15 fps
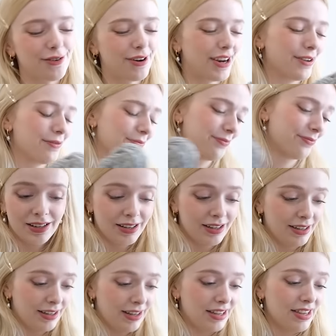grey.
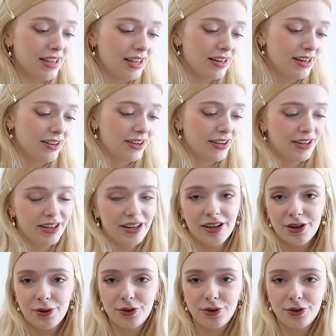And then I